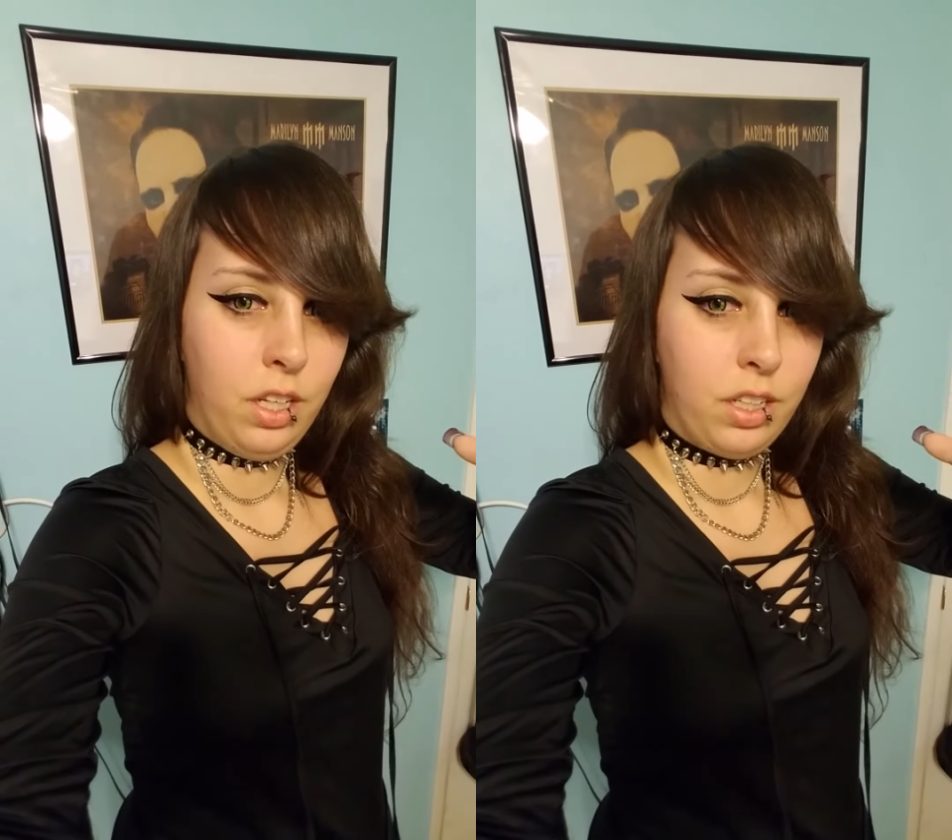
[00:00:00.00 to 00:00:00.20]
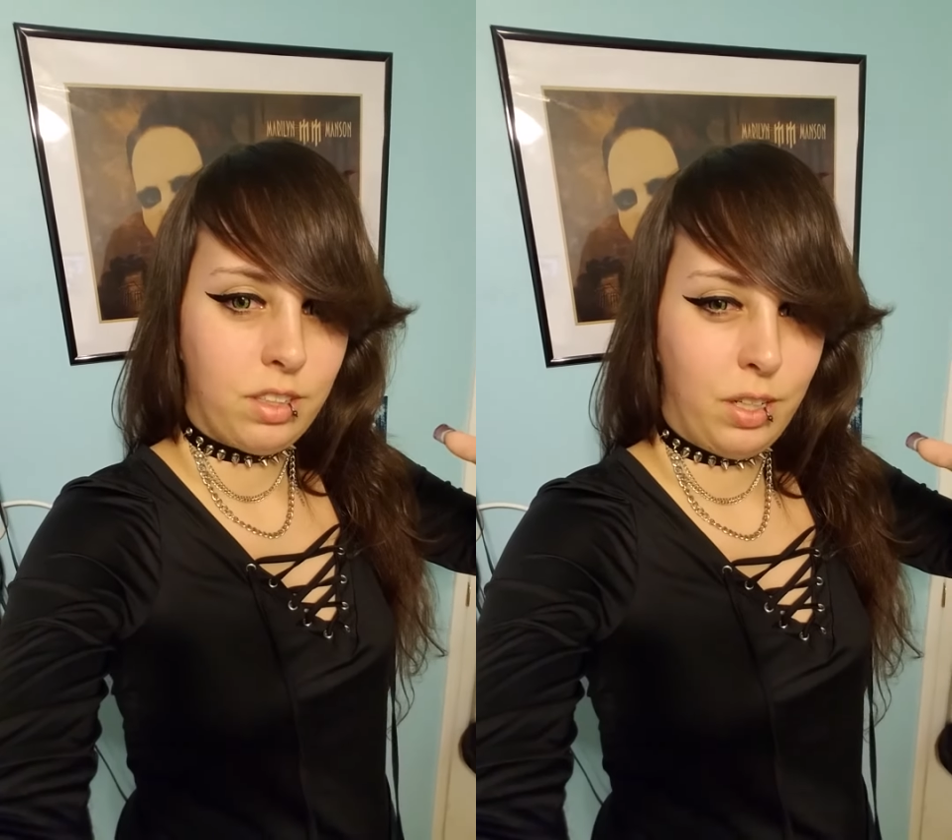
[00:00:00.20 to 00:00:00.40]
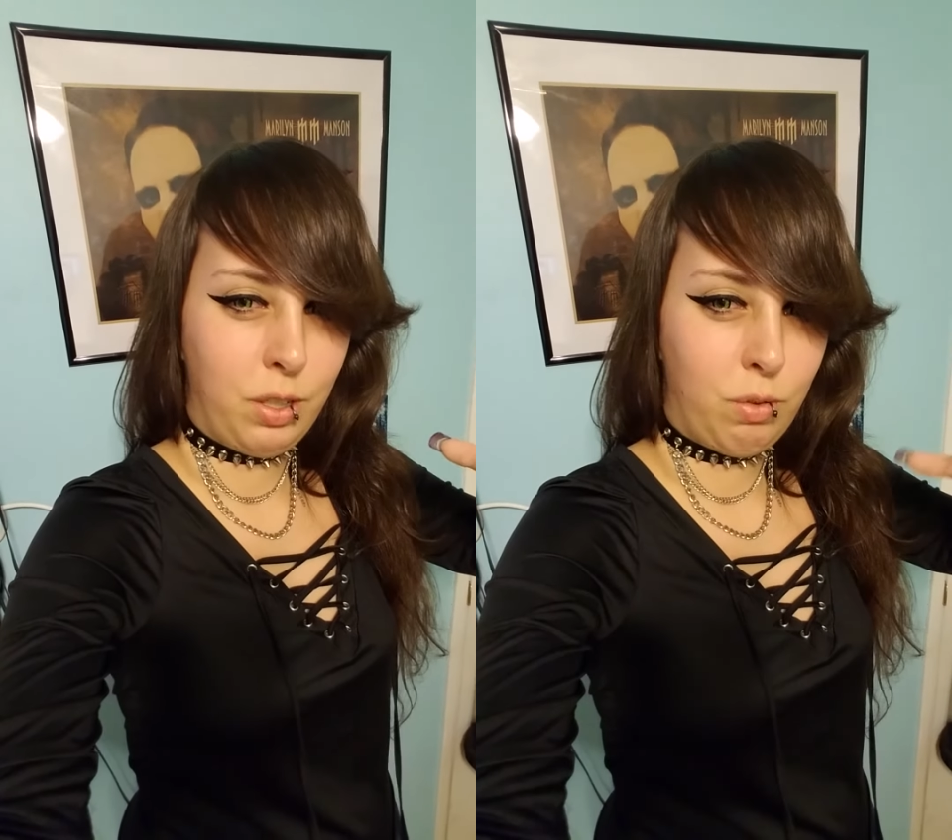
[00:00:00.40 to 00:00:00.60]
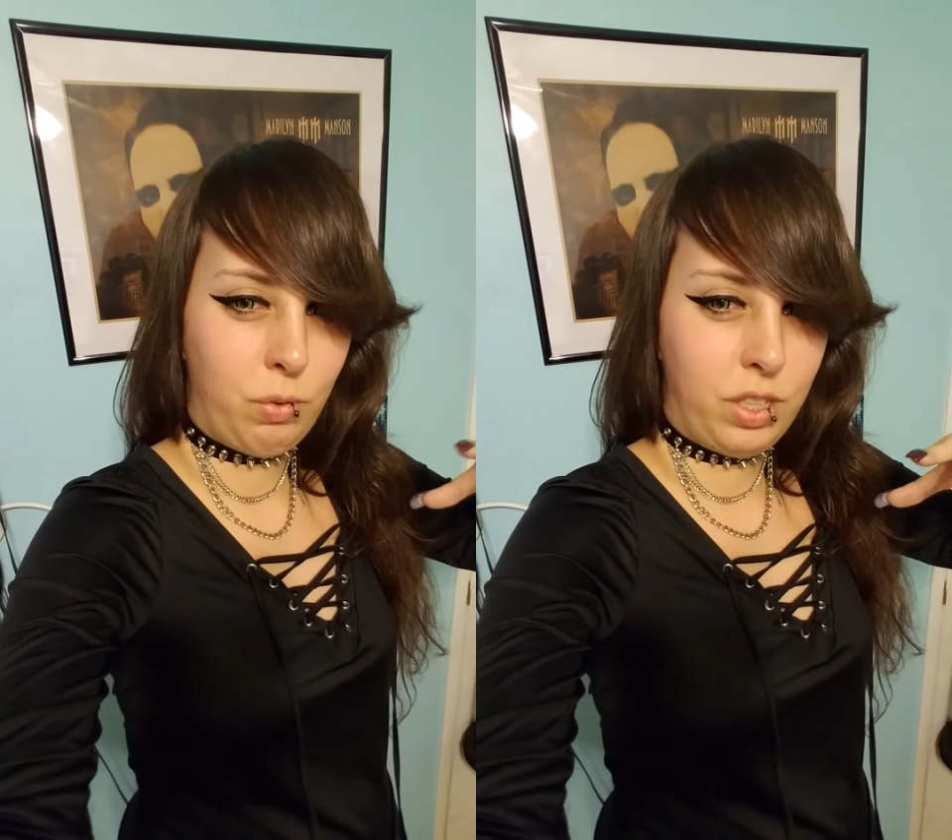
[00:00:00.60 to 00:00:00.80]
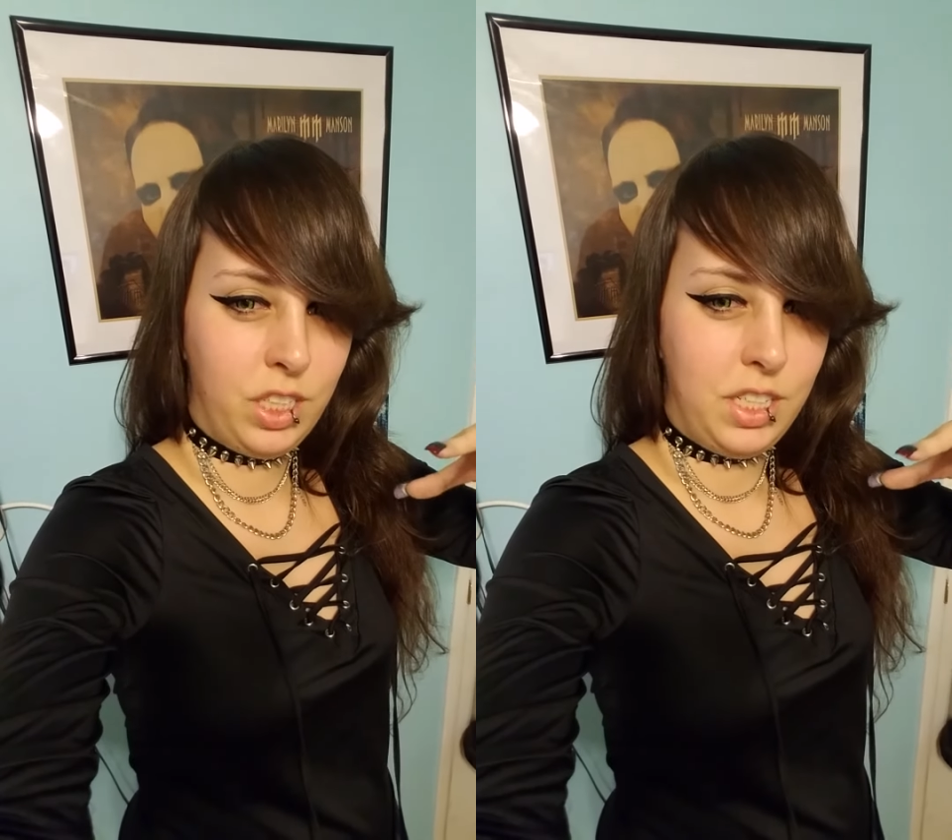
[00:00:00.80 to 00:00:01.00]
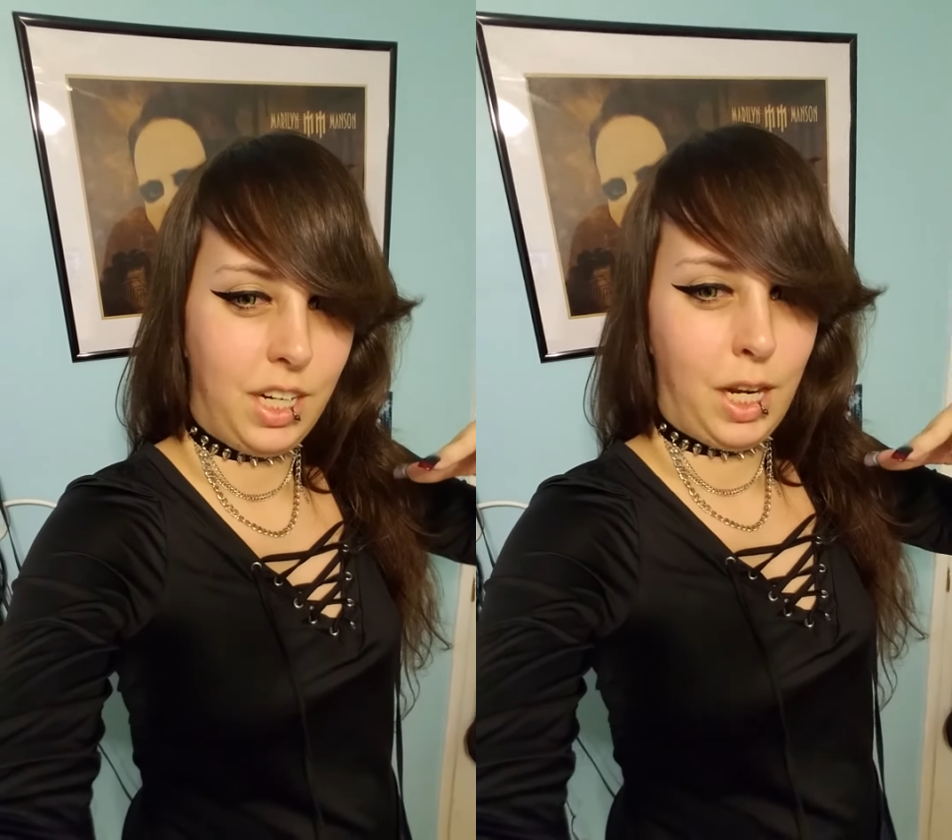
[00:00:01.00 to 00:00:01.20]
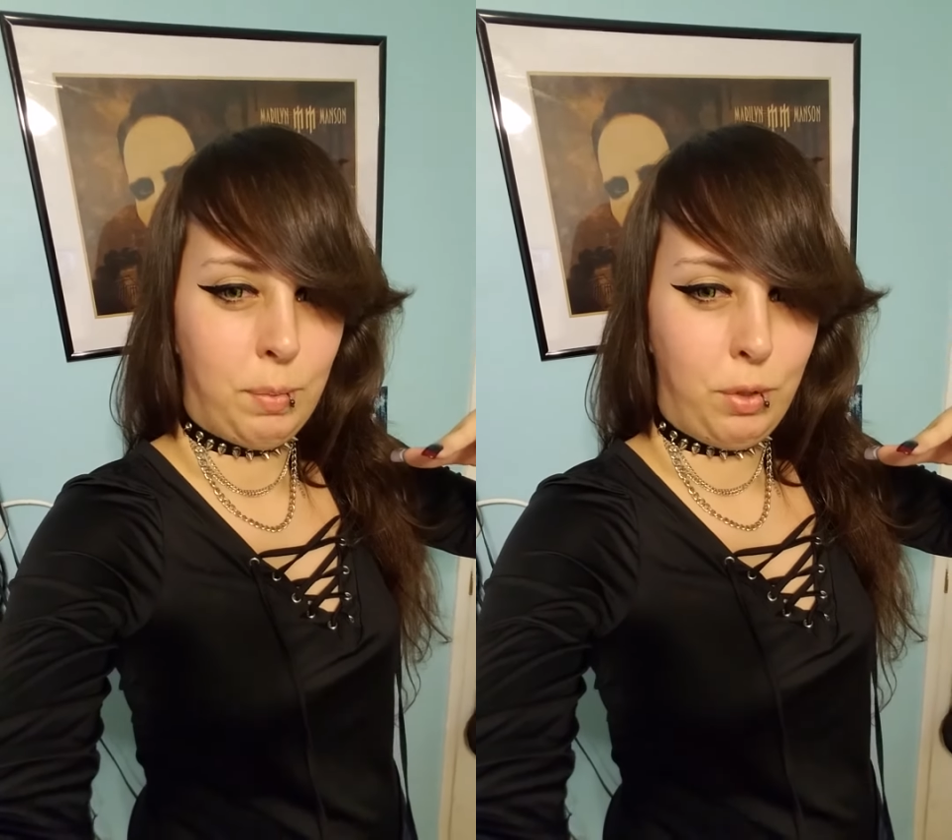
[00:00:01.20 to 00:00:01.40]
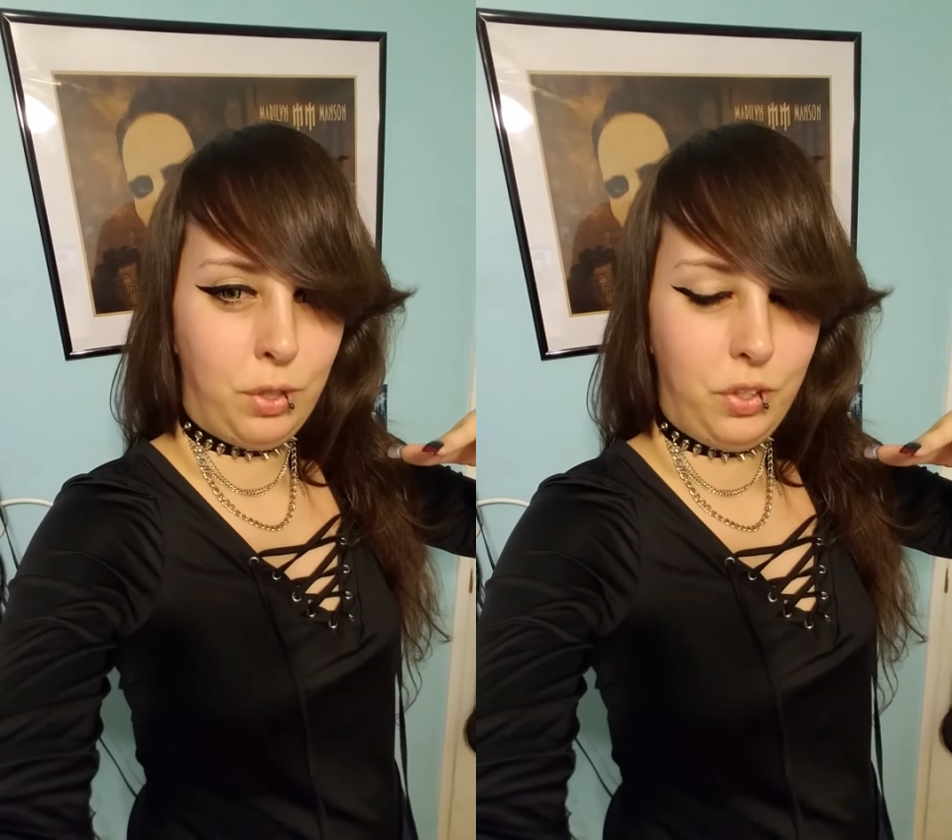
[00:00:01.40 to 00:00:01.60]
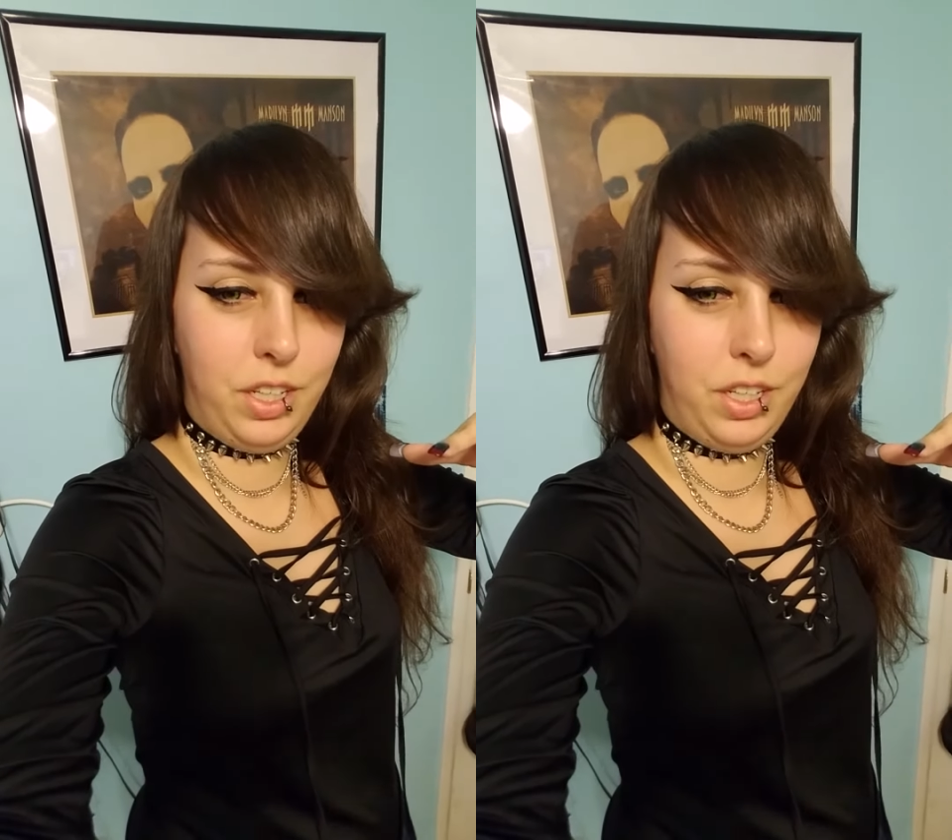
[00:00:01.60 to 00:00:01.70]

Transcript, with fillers: Because I don't know if I want to jam all